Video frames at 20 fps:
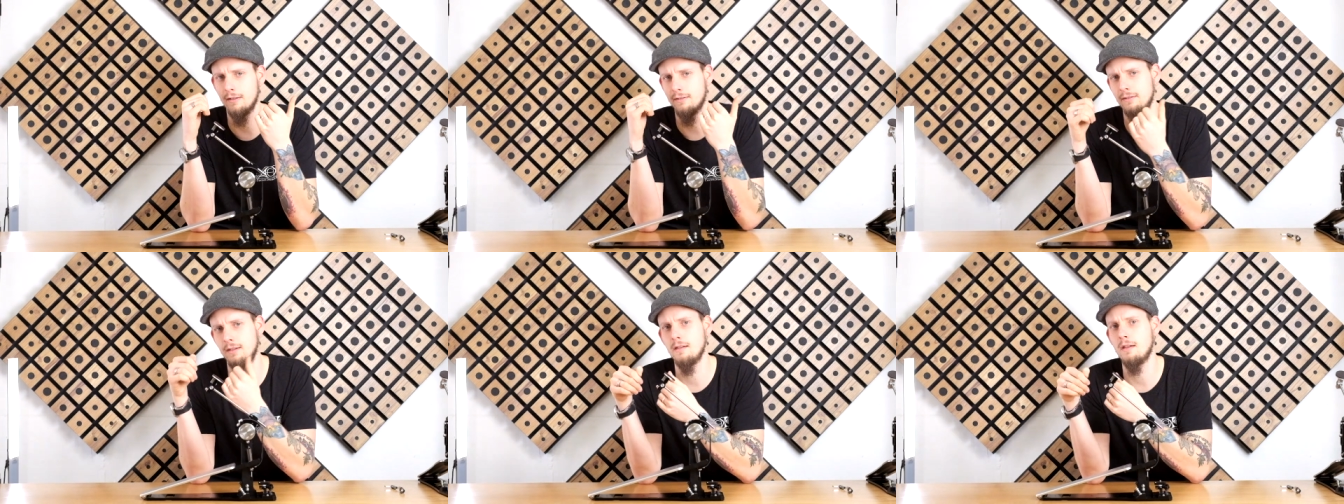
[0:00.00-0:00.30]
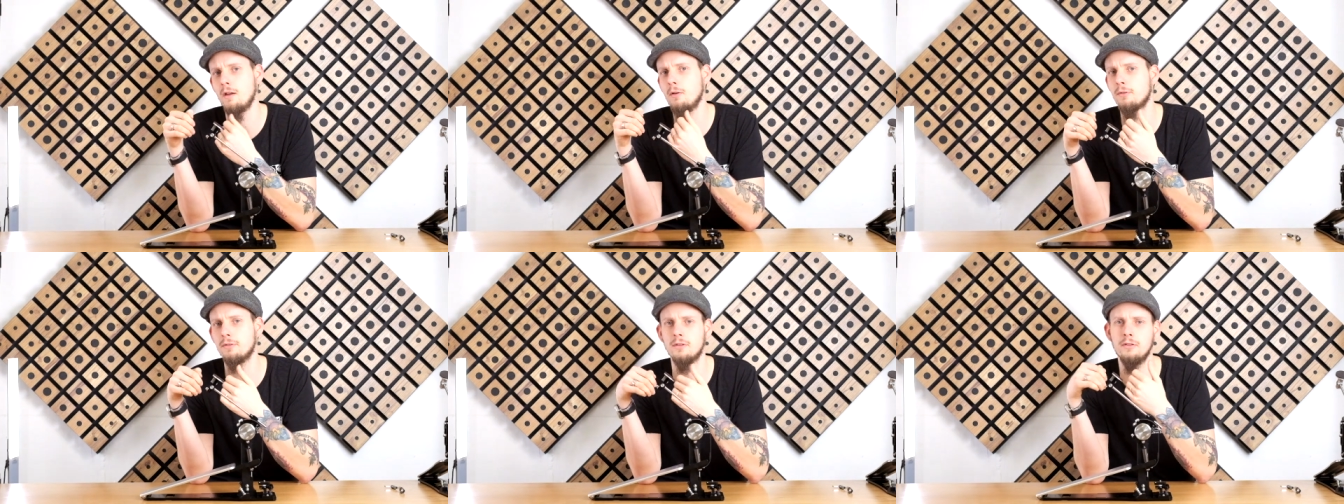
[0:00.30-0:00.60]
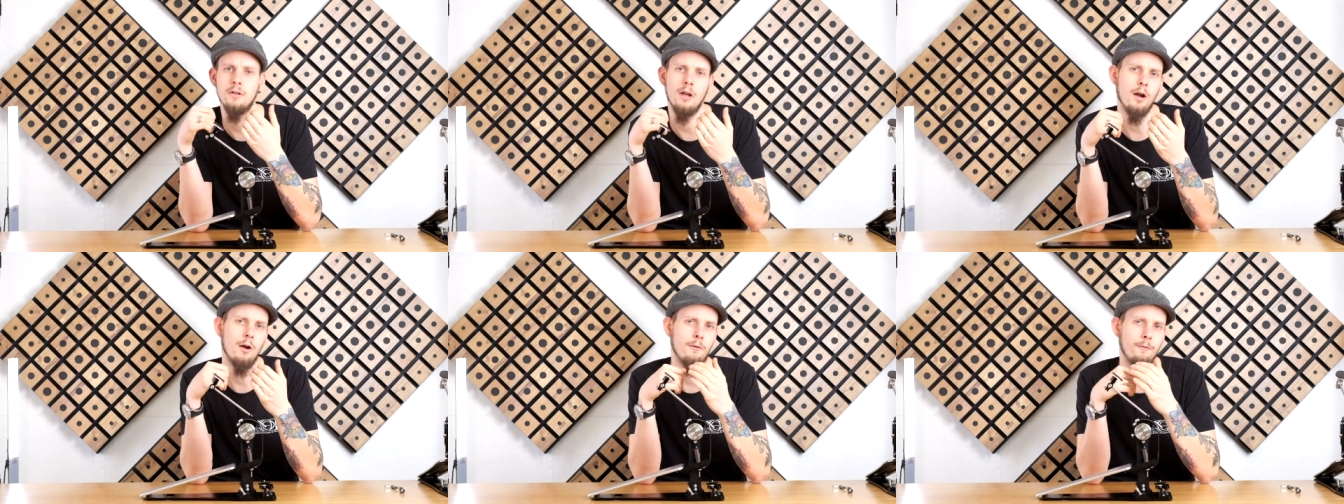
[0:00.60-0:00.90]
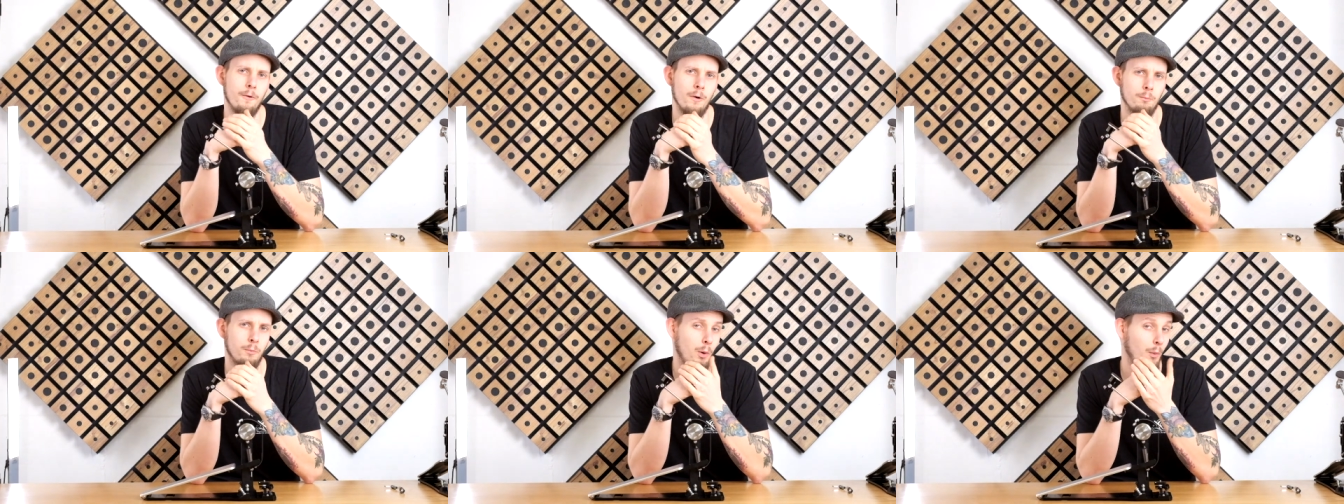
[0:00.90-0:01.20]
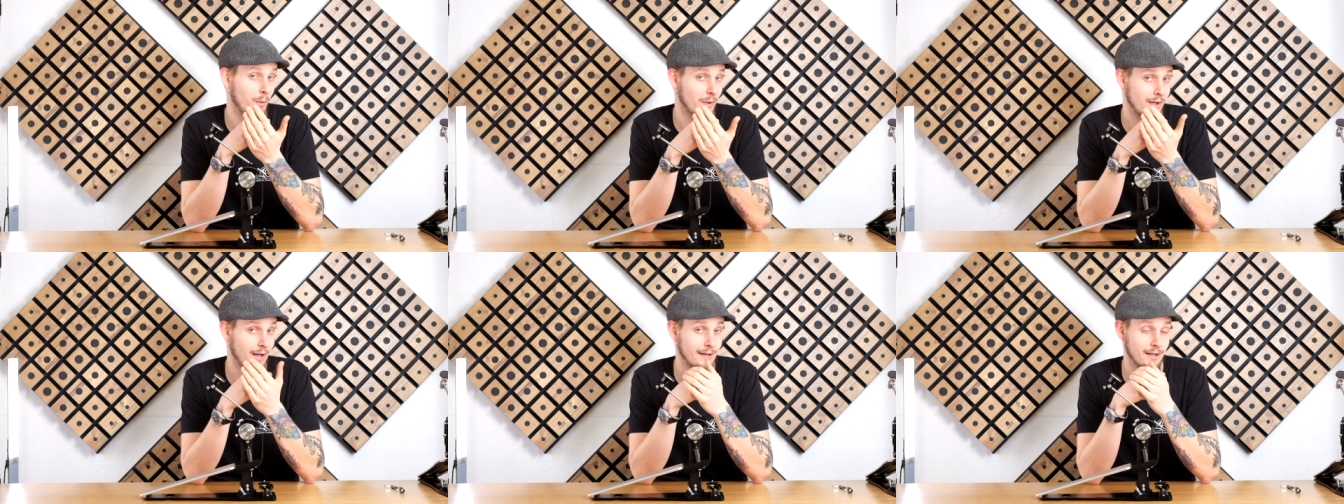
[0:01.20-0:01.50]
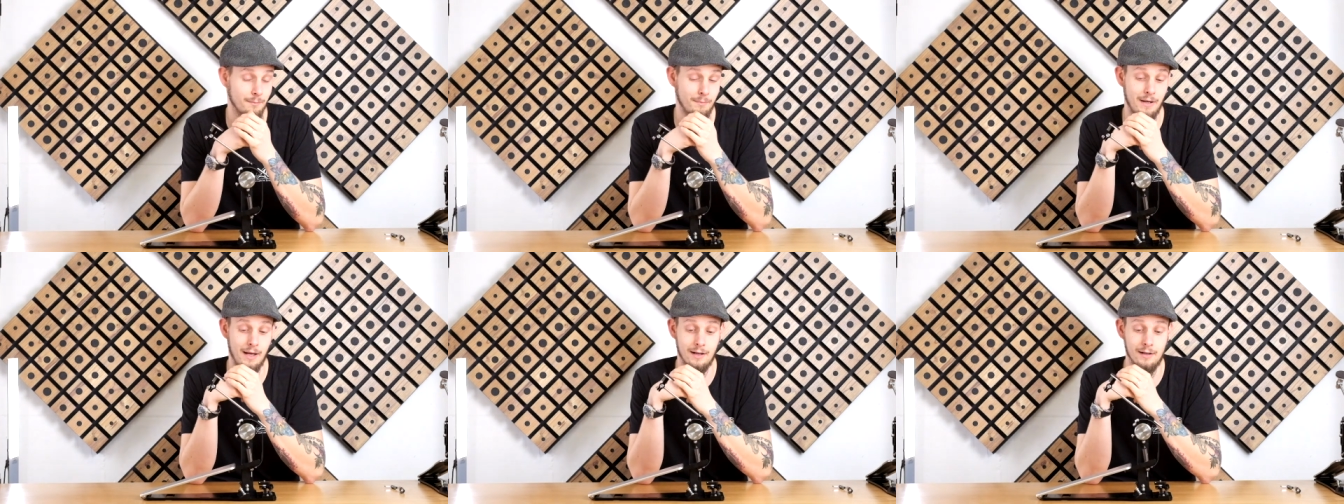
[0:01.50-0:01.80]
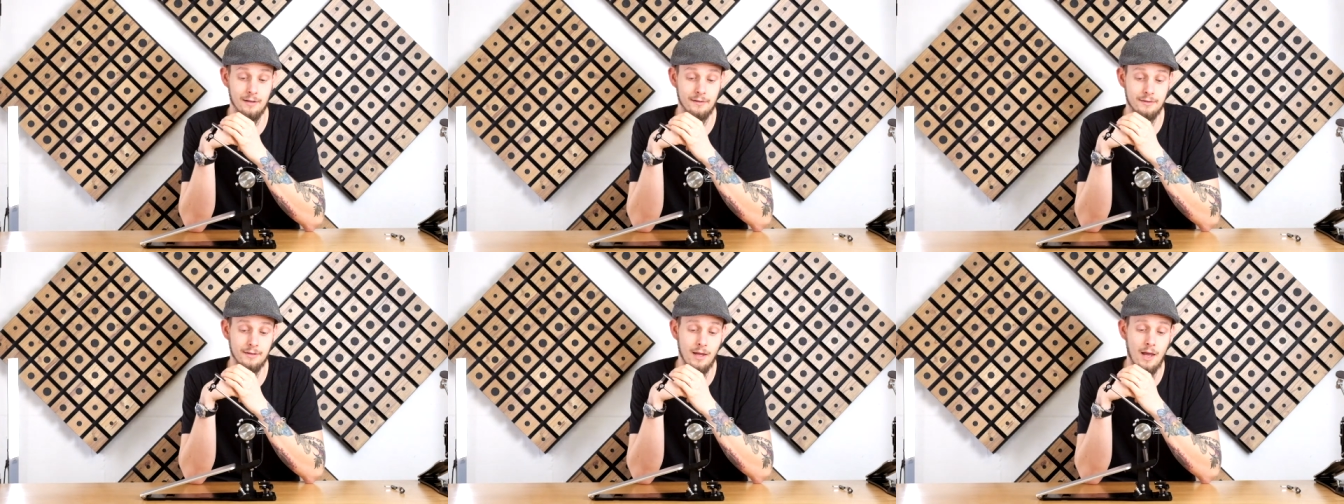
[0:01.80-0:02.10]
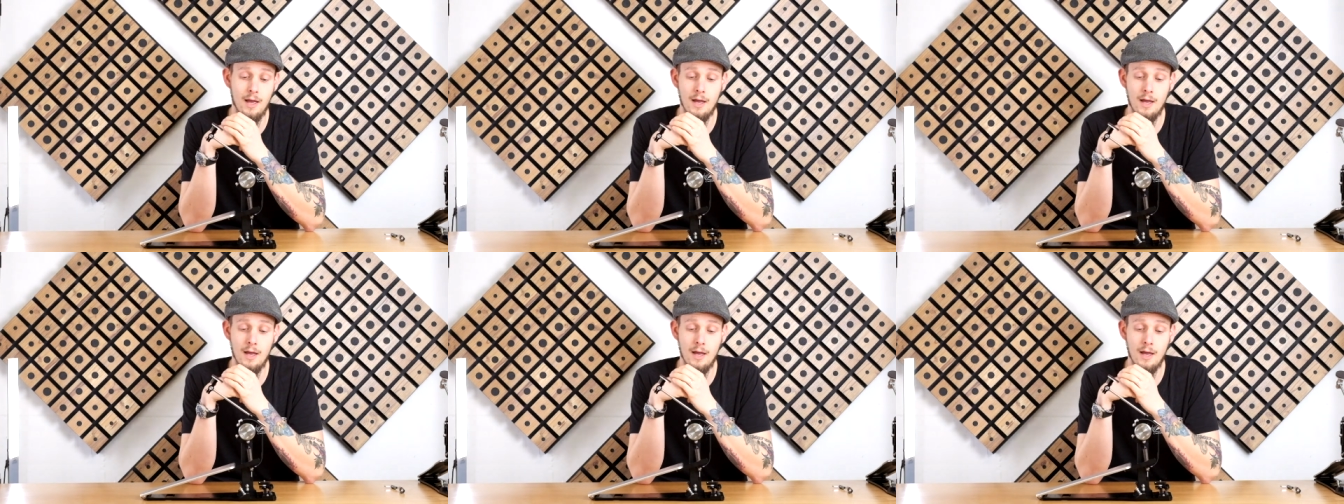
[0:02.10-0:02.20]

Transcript: as you used to know from probably other pedals.